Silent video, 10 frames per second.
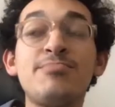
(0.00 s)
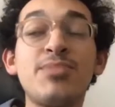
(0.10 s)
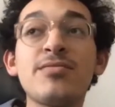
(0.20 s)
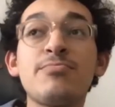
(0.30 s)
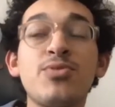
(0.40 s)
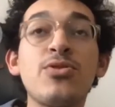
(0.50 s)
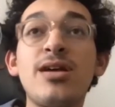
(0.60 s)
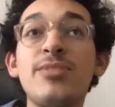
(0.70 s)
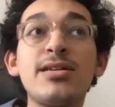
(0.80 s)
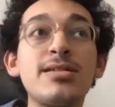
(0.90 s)
part of the
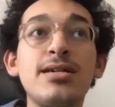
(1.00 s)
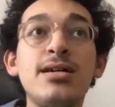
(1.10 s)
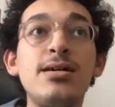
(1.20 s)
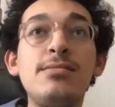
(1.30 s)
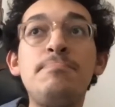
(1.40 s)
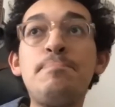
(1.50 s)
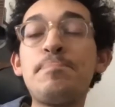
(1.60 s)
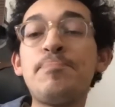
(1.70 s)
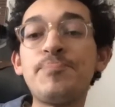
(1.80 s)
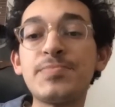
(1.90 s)
programming um,
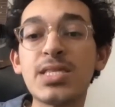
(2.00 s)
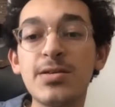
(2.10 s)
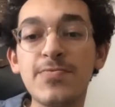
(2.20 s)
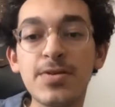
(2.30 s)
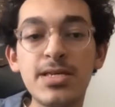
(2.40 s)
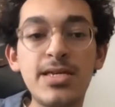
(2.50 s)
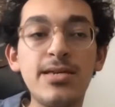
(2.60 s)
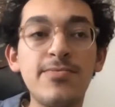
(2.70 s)
for the